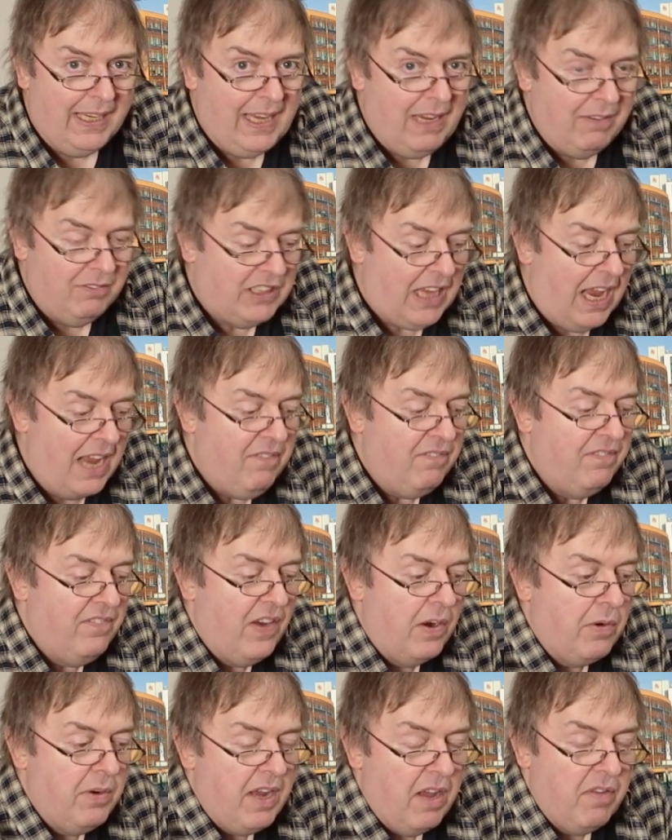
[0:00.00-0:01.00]
gives a
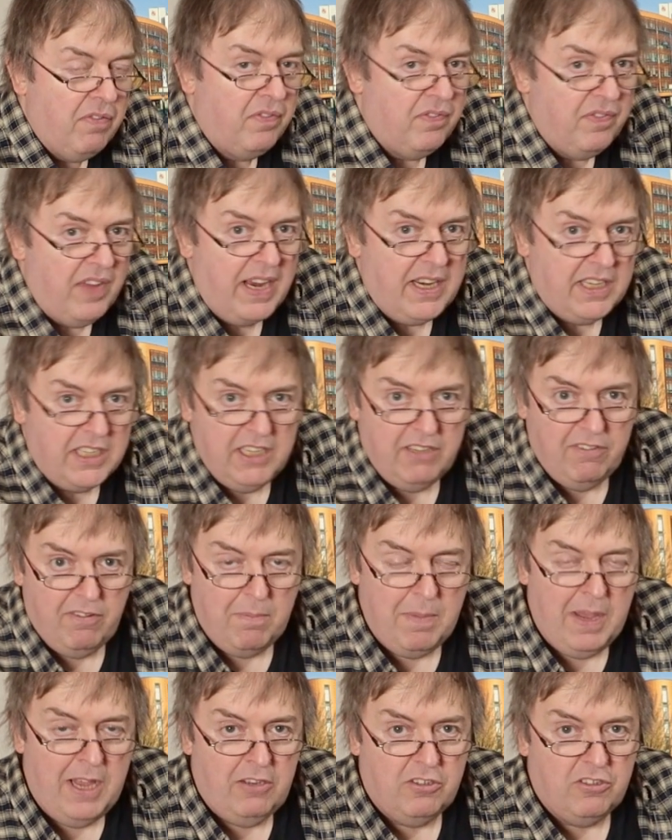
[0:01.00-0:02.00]
very effective
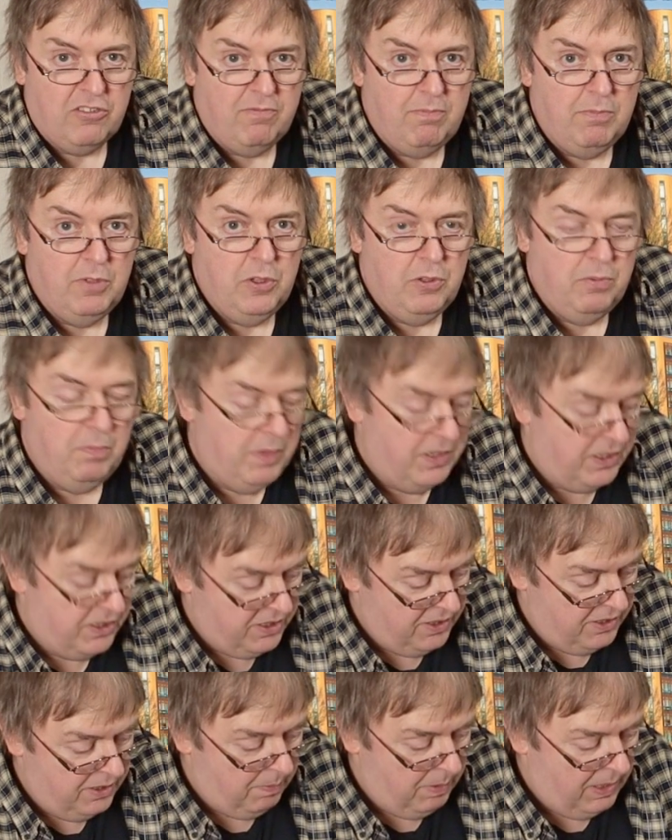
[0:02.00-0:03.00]
amount of
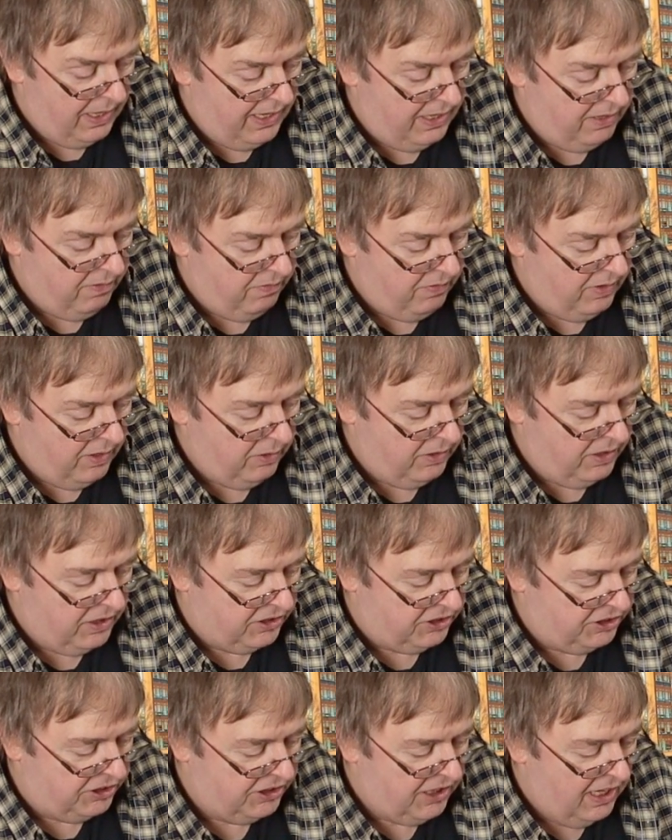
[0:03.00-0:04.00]
movement to the plane of
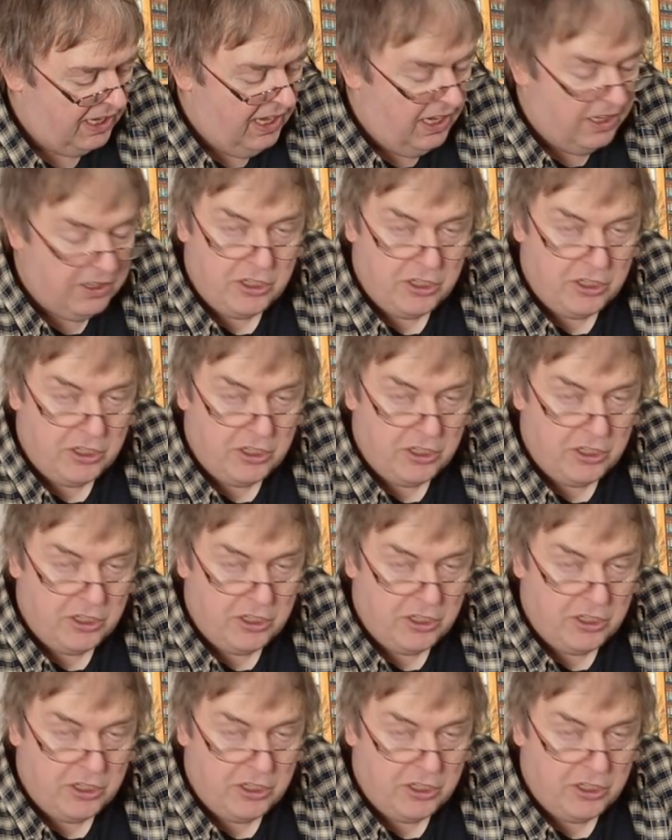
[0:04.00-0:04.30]
focus.